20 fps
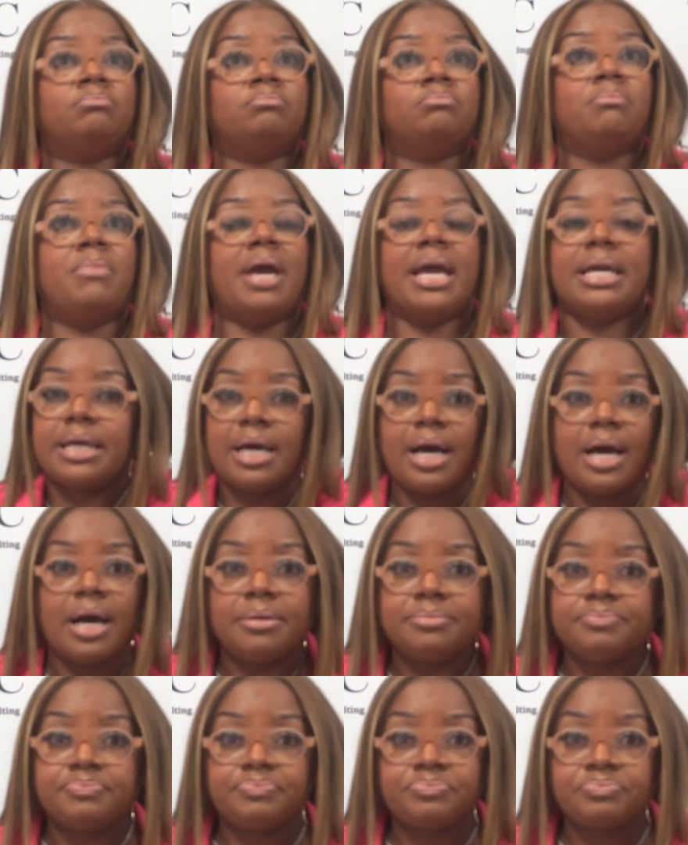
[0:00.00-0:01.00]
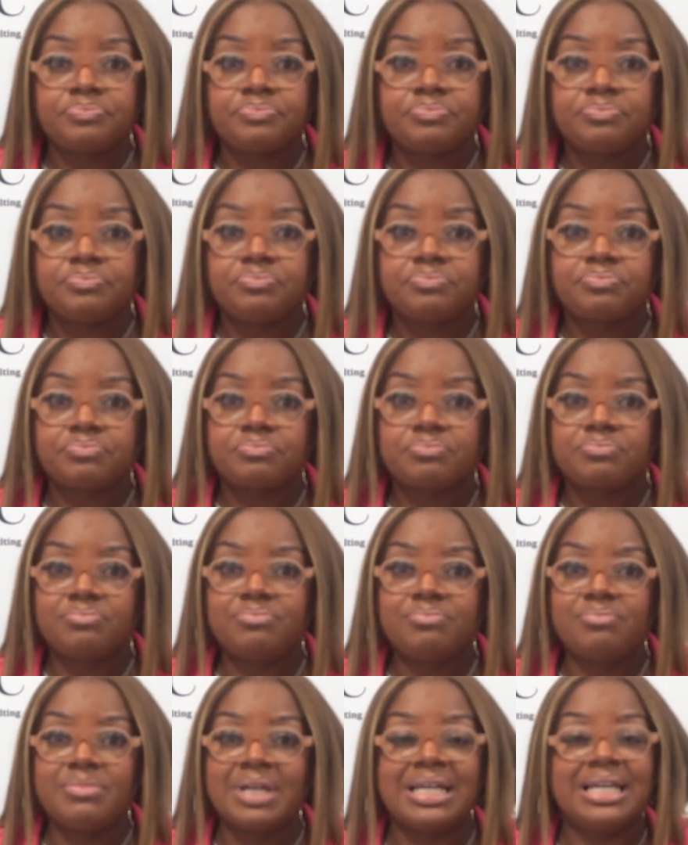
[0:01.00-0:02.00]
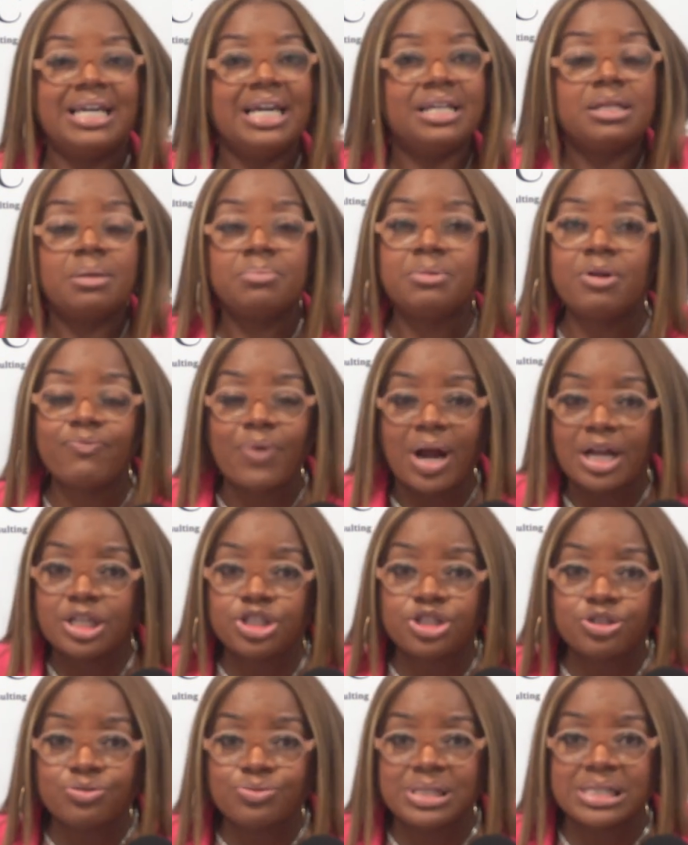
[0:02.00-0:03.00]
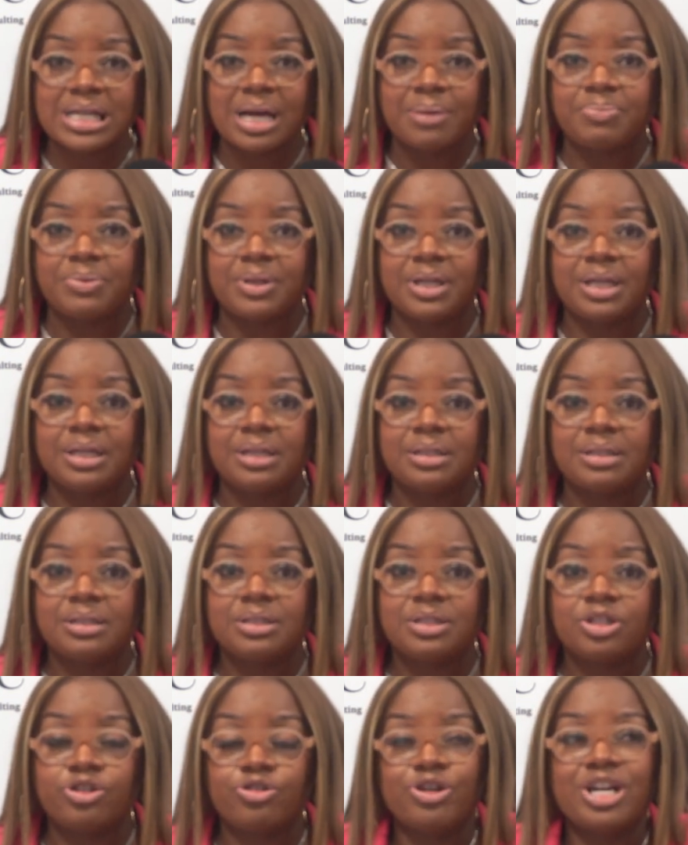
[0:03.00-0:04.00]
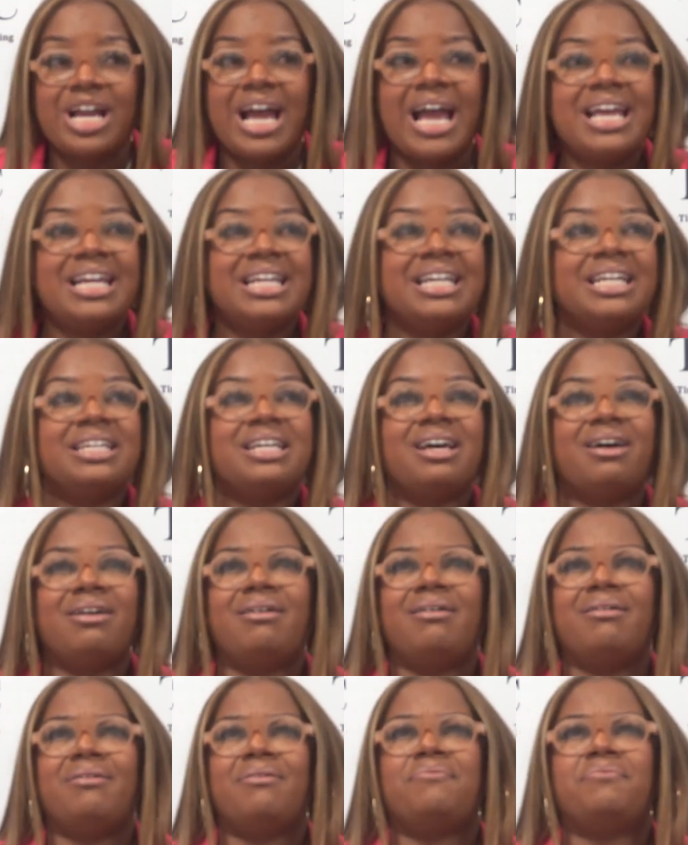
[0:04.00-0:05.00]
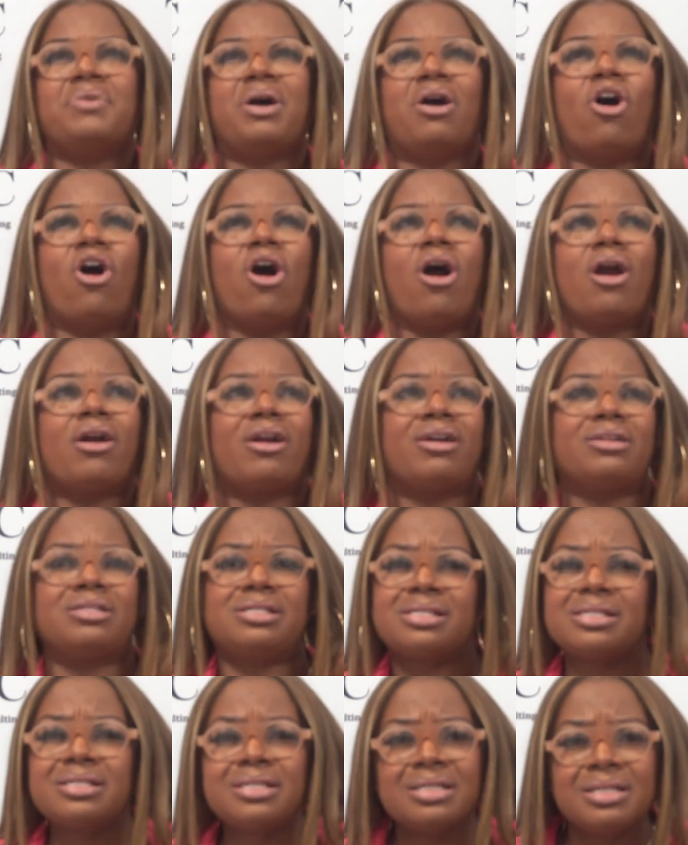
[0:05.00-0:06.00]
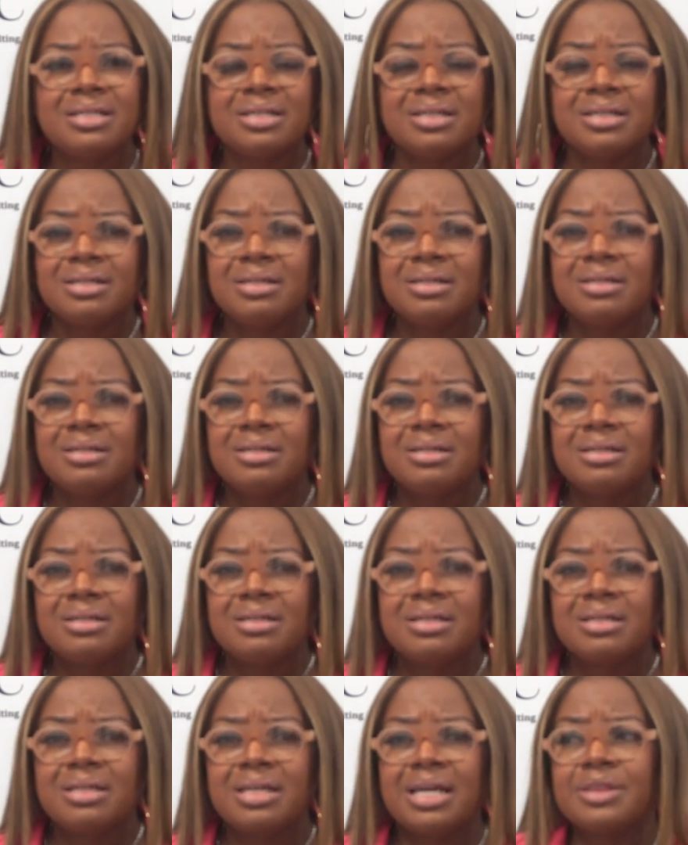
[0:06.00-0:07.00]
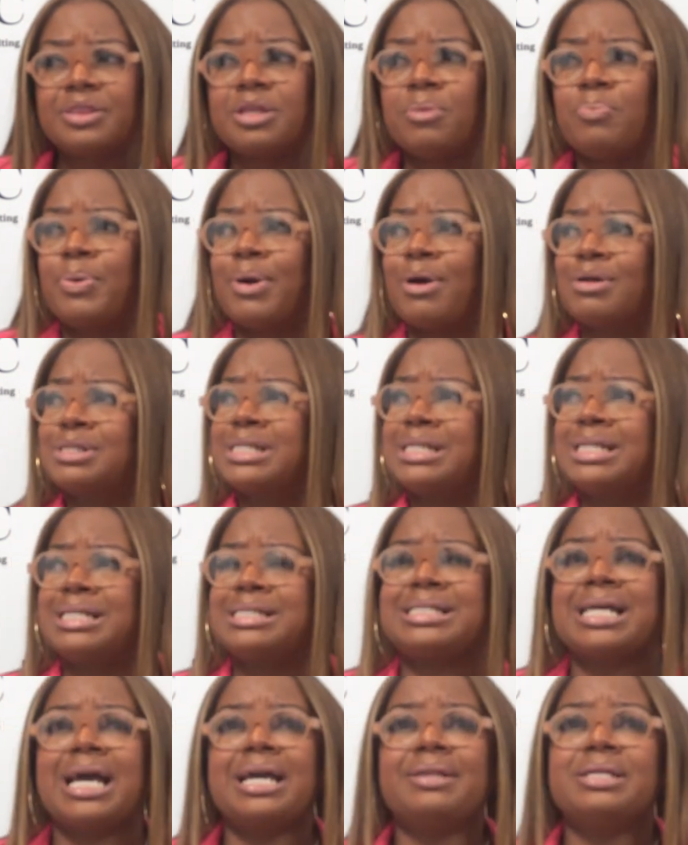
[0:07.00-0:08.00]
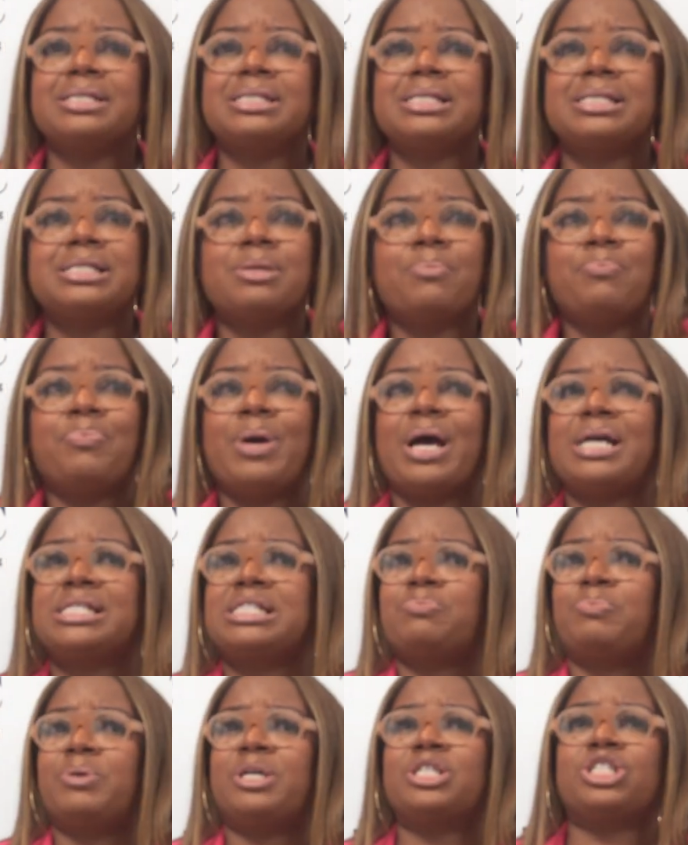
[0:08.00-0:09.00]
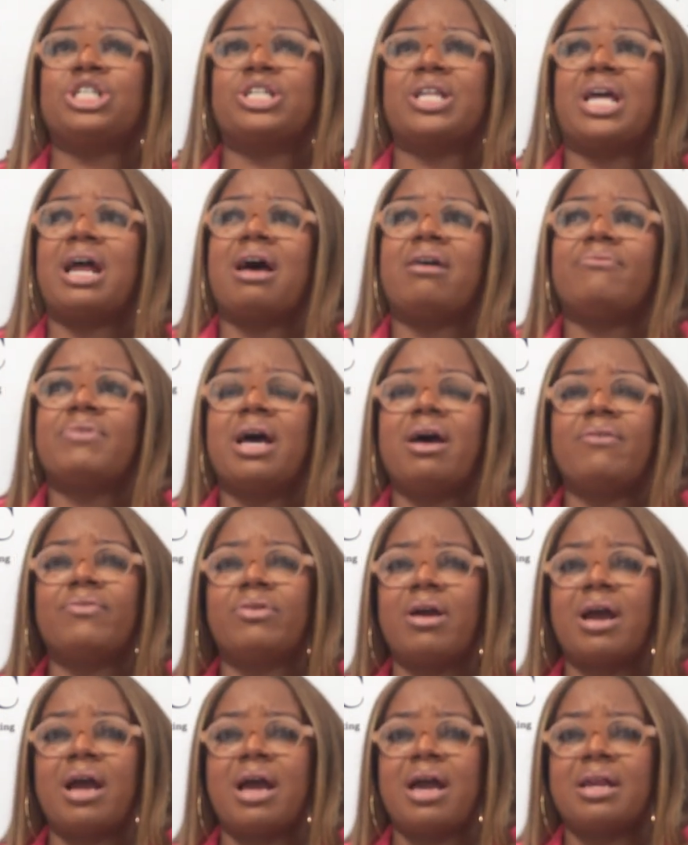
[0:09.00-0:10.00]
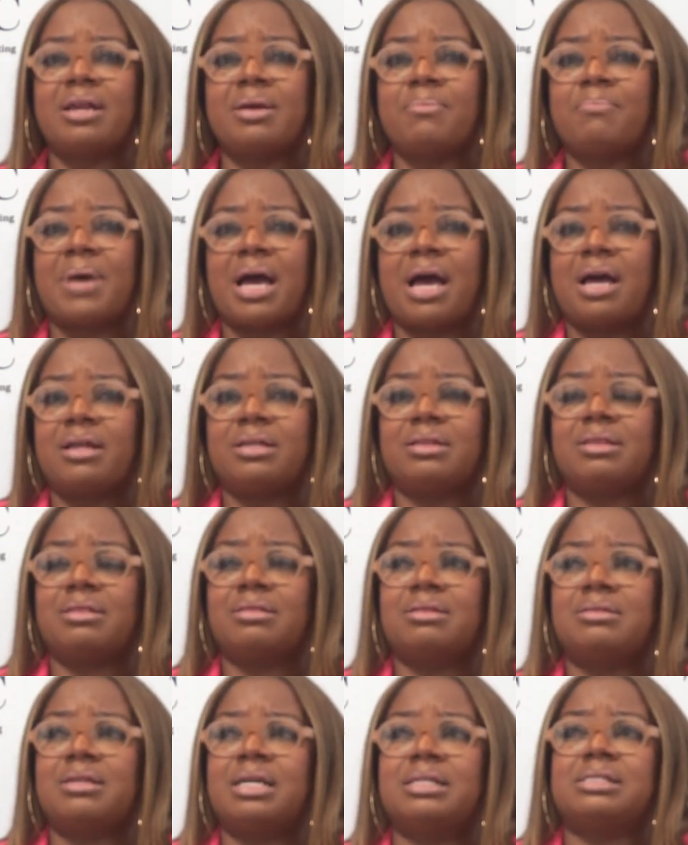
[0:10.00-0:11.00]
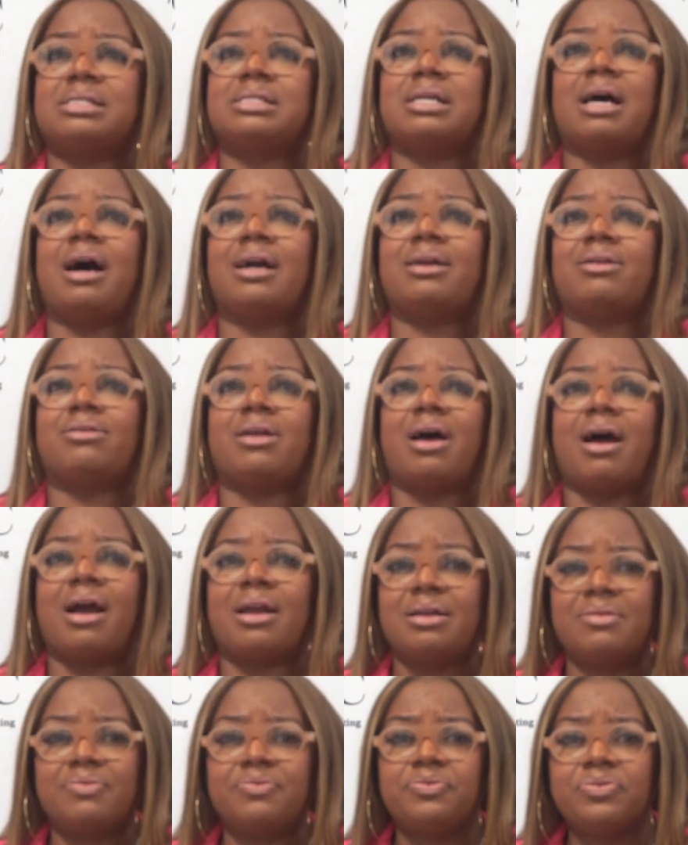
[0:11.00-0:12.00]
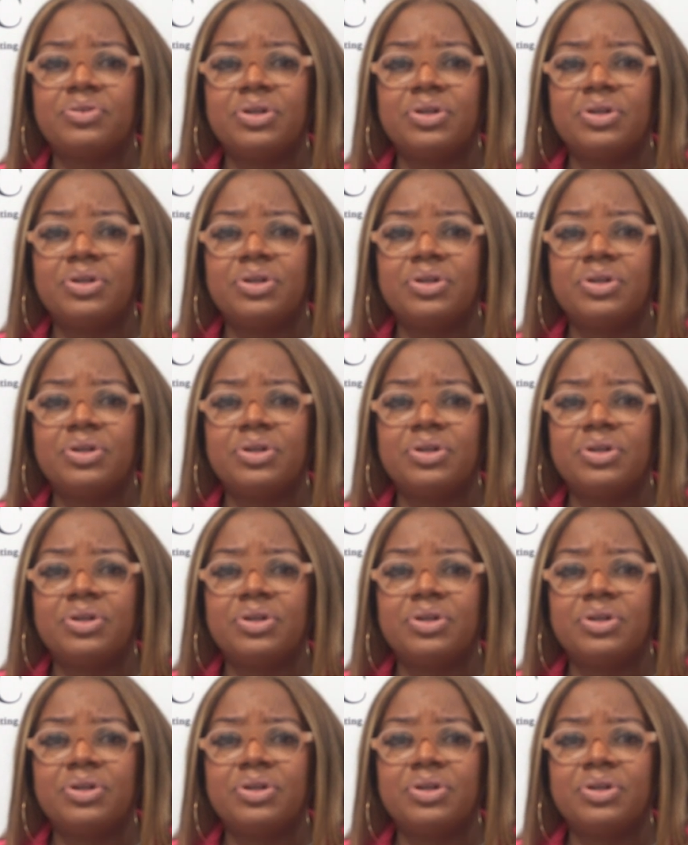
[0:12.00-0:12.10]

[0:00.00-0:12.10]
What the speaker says: Makeup. Get them to write you something. Creating art. Get the person to say this is the best picture that I've ever had in my entire life.